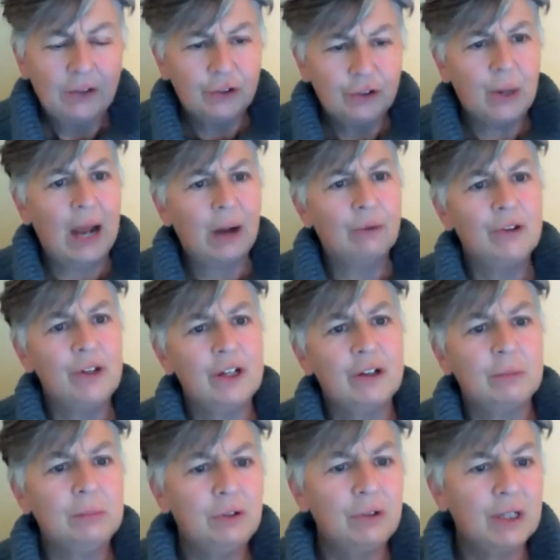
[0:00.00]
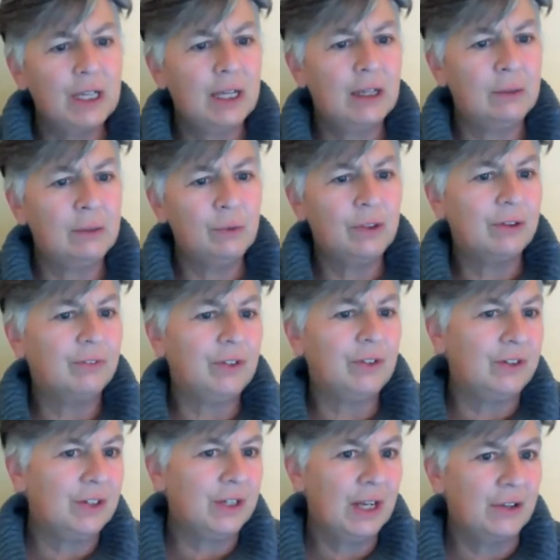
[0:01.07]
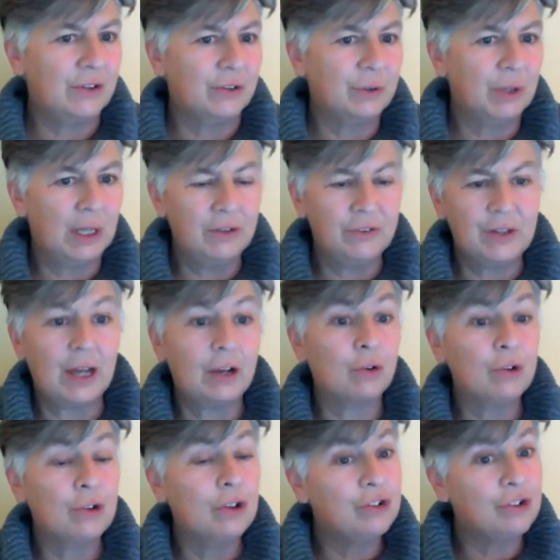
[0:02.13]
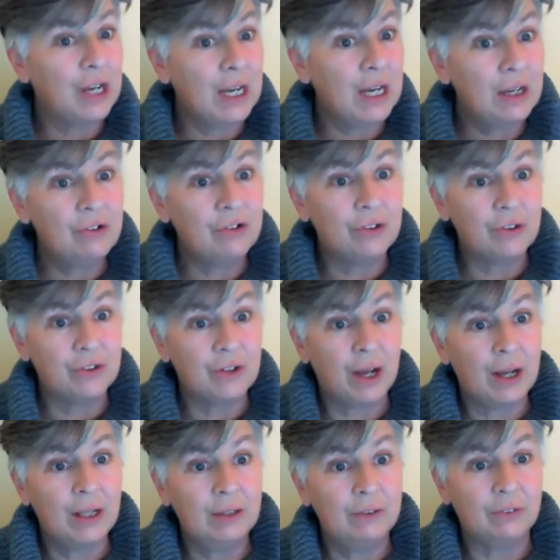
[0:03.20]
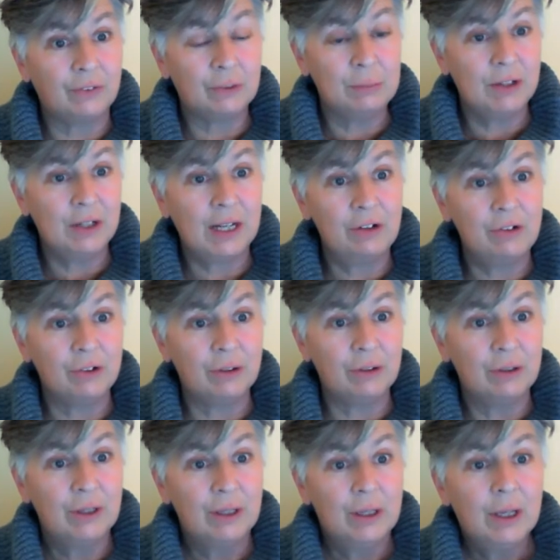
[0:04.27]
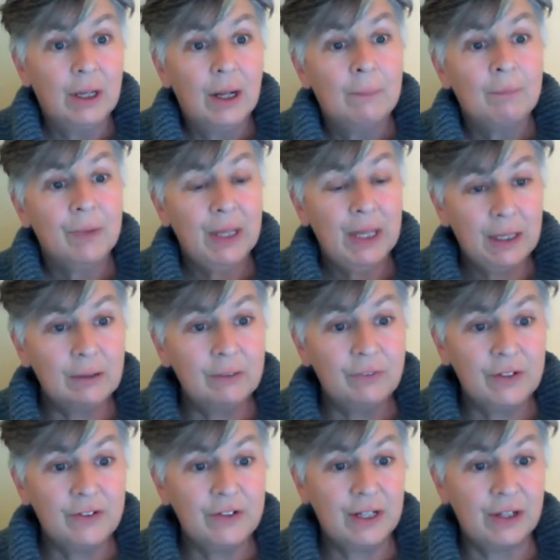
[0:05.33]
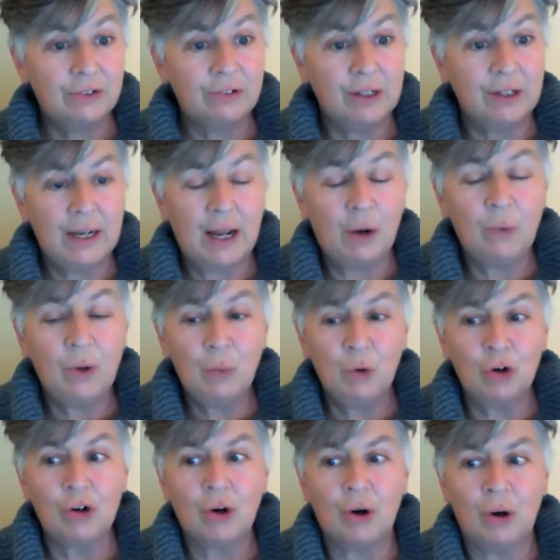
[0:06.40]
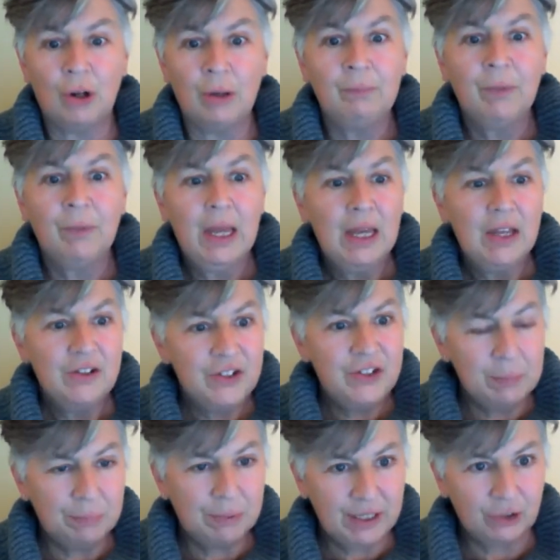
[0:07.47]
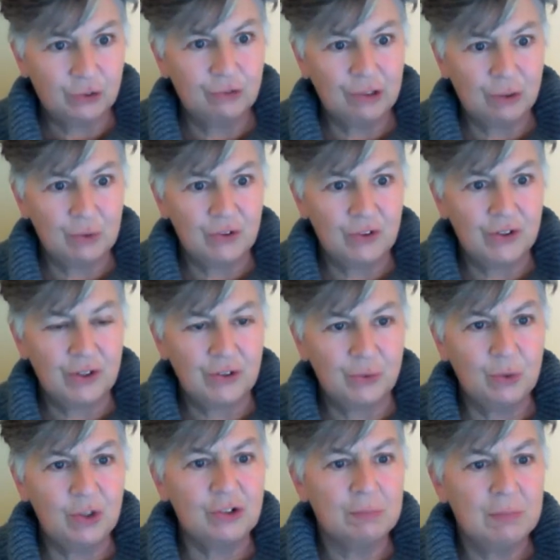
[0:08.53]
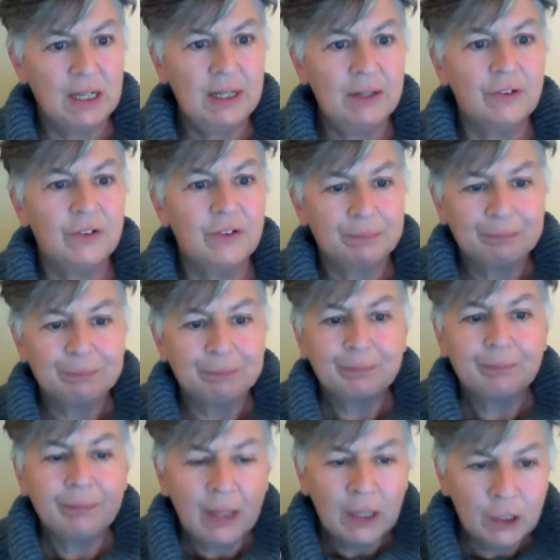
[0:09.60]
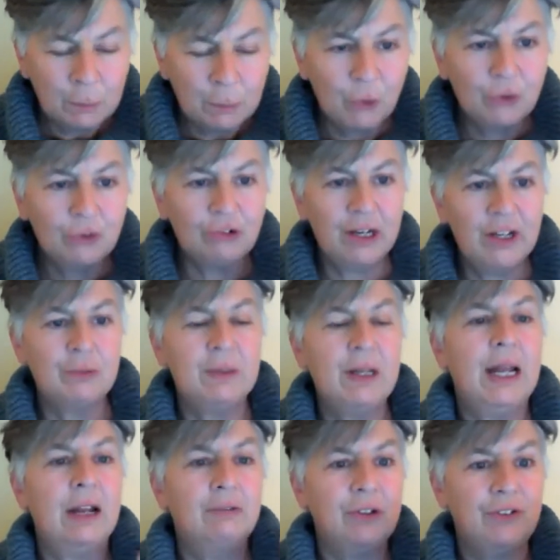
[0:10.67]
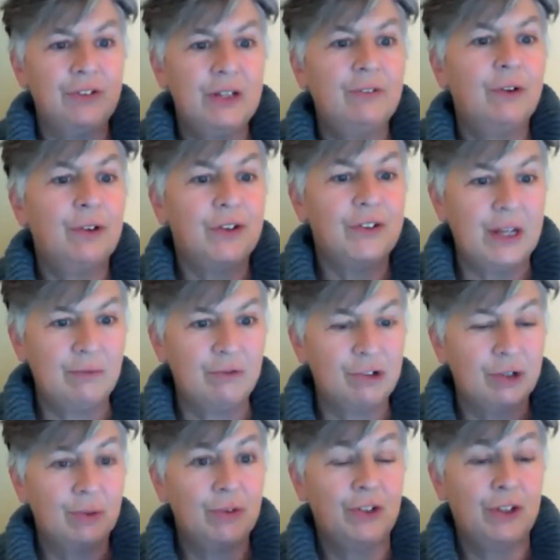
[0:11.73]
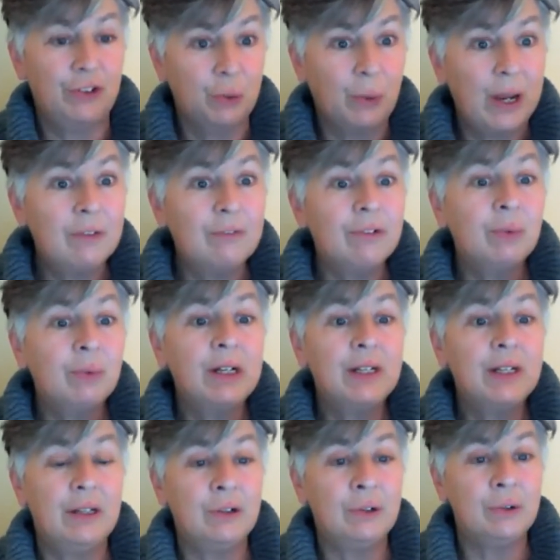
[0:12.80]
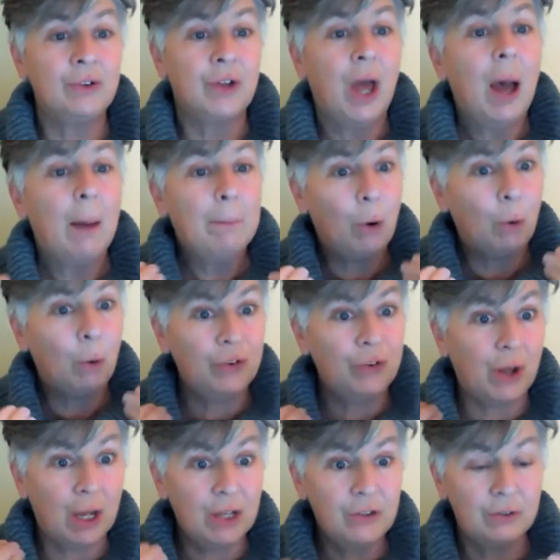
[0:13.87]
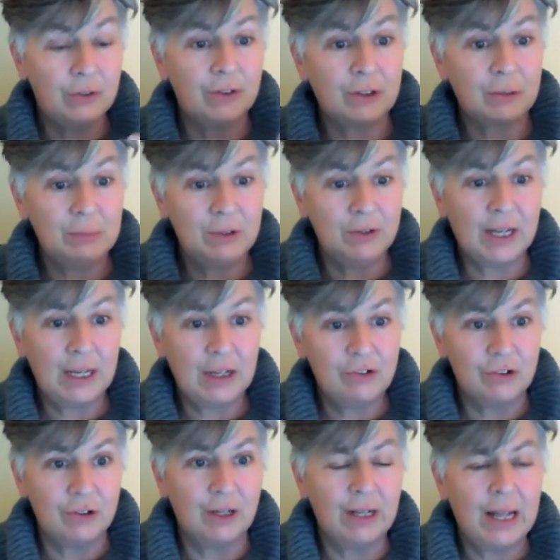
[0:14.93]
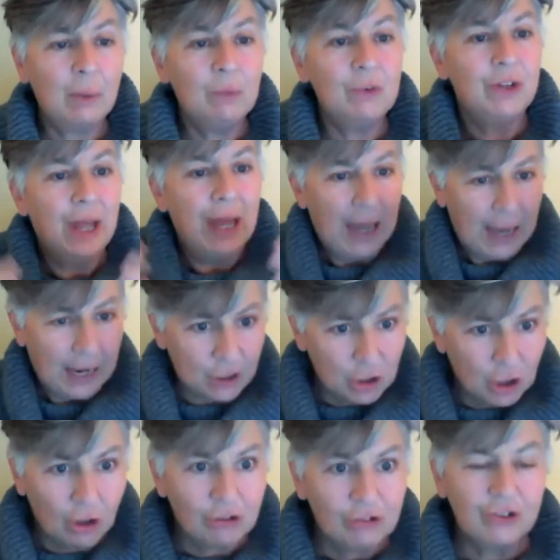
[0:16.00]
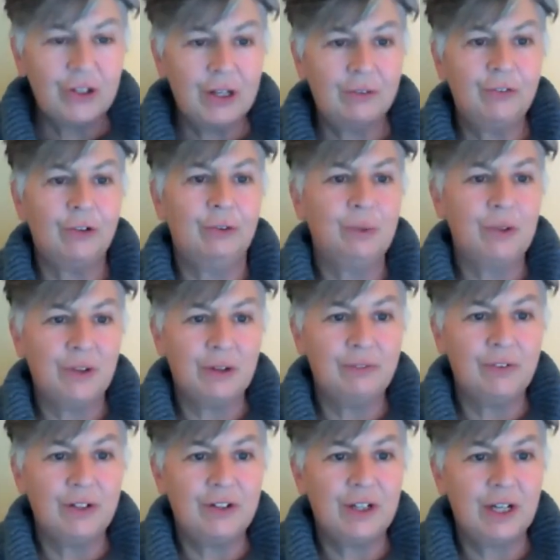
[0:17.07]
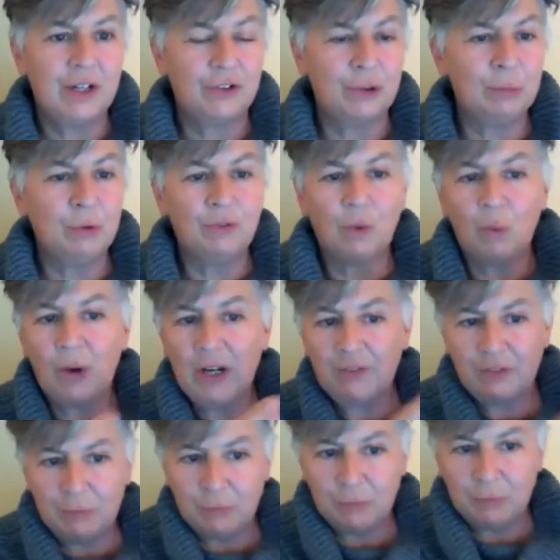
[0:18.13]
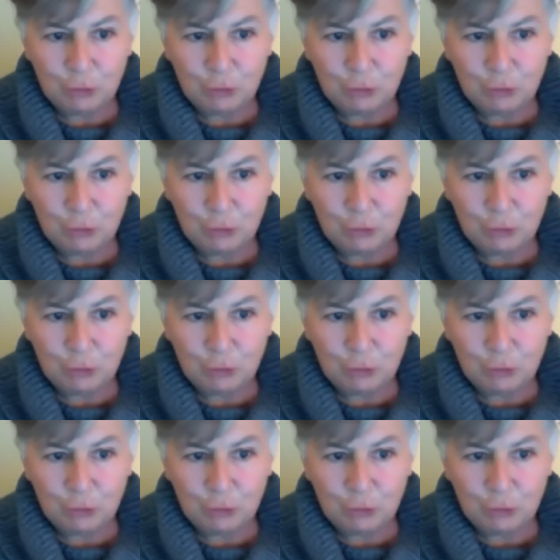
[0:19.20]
So how are they communicating with the VTS? Is that going to change the style of communication? In a VTS right now, we work on simplex frequencies, which means you both transmit and receive on the same frequency. So everyone hears both sides of the communication. And that was a conscious effort within VTS to move away from